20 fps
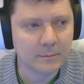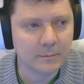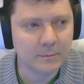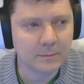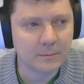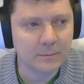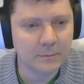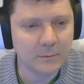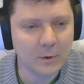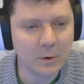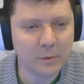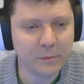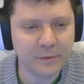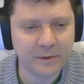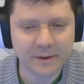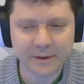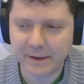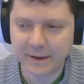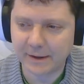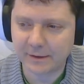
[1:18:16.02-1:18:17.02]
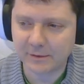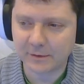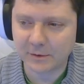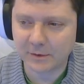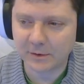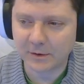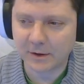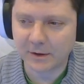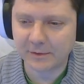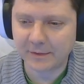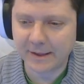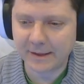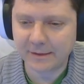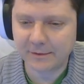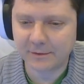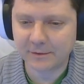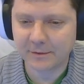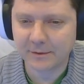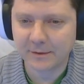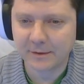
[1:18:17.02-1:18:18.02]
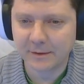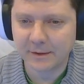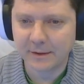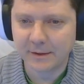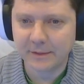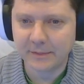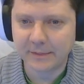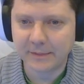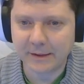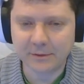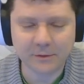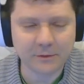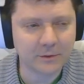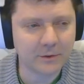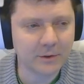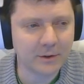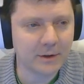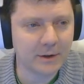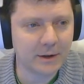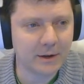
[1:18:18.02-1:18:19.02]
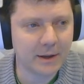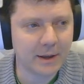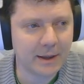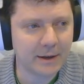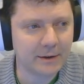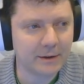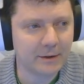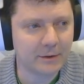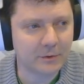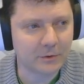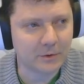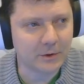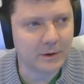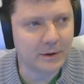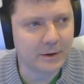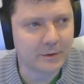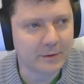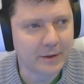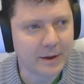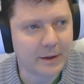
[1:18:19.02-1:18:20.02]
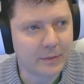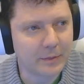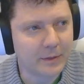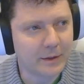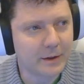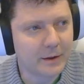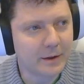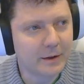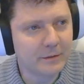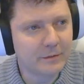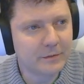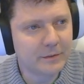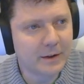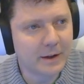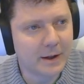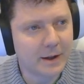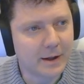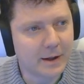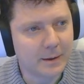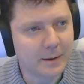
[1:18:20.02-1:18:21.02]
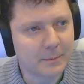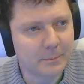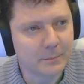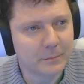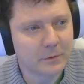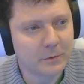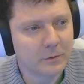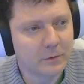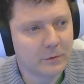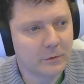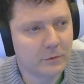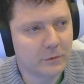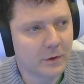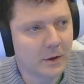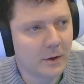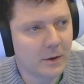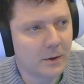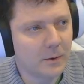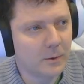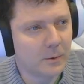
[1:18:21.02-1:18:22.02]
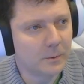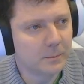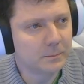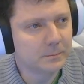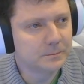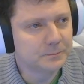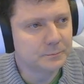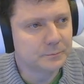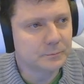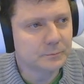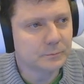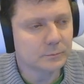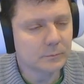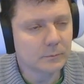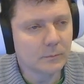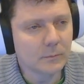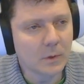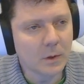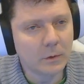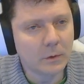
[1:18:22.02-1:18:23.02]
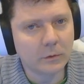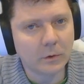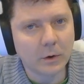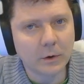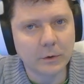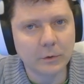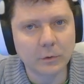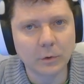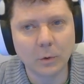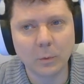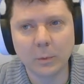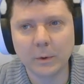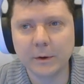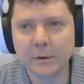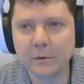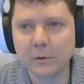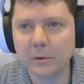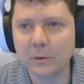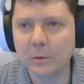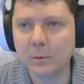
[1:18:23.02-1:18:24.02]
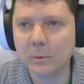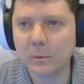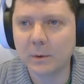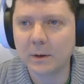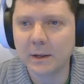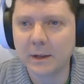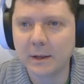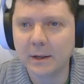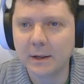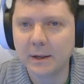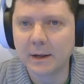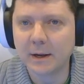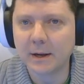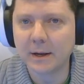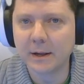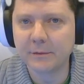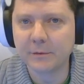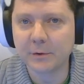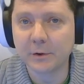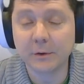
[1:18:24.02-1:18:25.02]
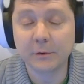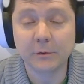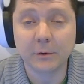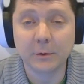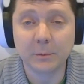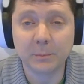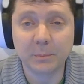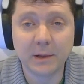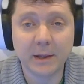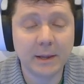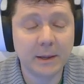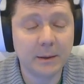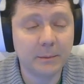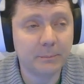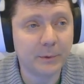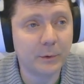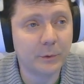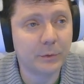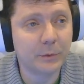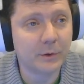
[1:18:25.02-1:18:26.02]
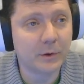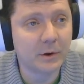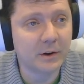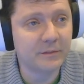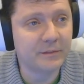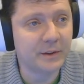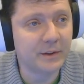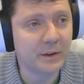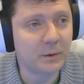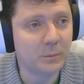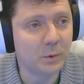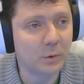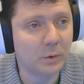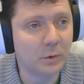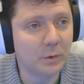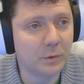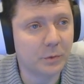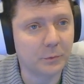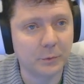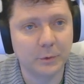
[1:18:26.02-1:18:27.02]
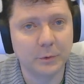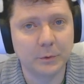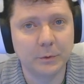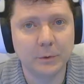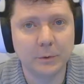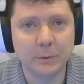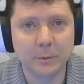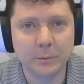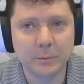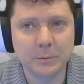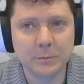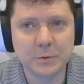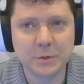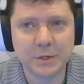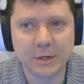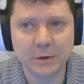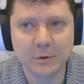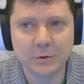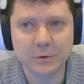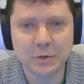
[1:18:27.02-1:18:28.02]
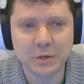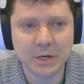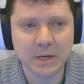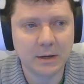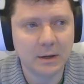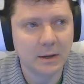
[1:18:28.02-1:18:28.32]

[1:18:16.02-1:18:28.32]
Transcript: No fun, exit to DOS. That's as good an ending screen as I can think of. So Star Control 1 and 2, if you're interested in playing, both are available through GOG.